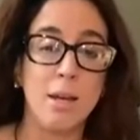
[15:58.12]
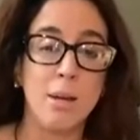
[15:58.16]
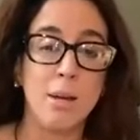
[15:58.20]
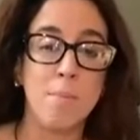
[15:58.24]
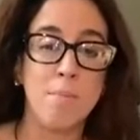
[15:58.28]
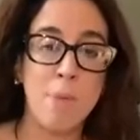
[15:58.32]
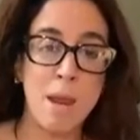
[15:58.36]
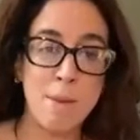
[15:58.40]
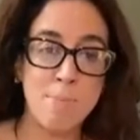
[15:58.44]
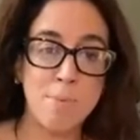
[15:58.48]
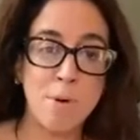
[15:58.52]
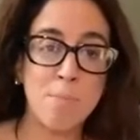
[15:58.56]

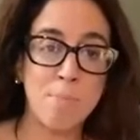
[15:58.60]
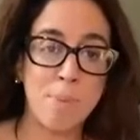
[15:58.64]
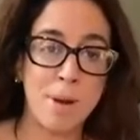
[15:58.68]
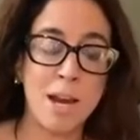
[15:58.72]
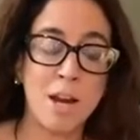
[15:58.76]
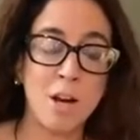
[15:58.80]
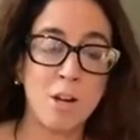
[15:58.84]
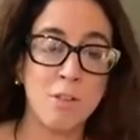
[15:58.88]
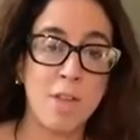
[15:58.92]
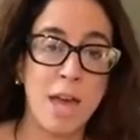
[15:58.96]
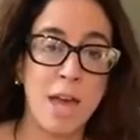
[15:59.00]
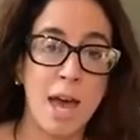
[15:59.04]
be
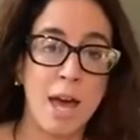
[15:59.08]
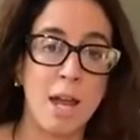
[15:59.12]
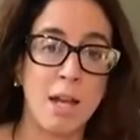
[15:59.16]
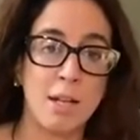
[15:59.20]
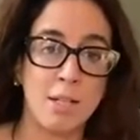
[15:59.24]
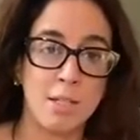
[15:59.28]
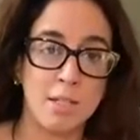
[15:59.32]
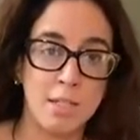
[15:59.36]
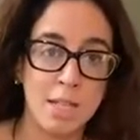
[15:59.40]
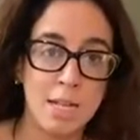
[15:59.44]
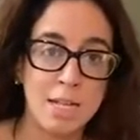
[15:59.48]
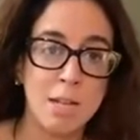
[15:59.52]
prepared that
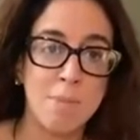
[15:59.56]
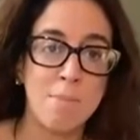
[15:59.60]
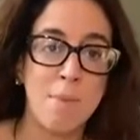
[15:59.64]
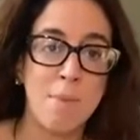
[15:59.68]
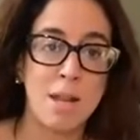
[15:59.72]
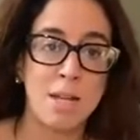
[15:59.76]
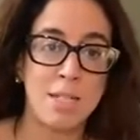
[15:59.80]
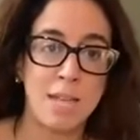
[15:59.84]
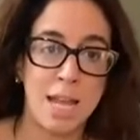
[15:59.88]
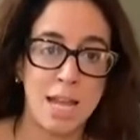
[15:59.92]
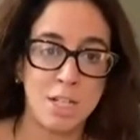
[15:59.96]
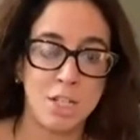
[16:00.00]
seated
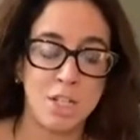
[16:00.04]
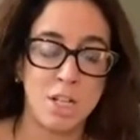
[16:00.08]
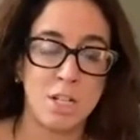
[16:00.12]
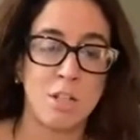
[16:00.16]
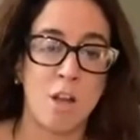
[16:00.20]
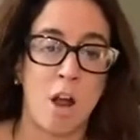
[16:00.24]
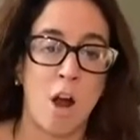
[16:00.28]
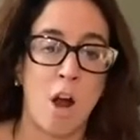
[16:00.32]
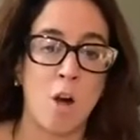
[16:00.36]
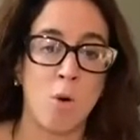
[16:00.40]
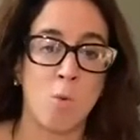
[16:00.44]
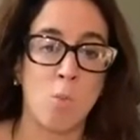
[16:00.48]
meditations
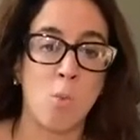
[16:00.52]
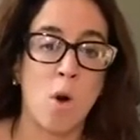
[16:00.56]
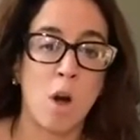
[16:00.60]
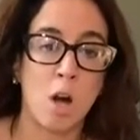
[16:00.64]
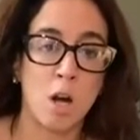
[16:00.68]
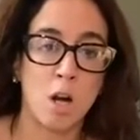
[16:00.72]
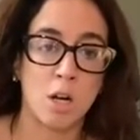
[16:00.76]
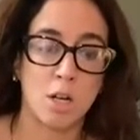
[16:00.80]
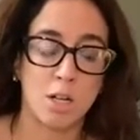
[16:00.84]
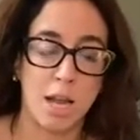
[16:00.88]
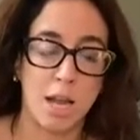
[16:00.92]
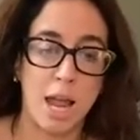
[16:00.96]
are
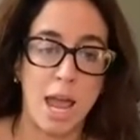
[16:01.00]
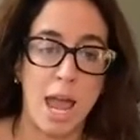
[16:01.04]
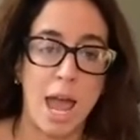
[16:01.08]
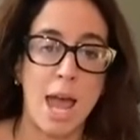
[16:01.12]
work.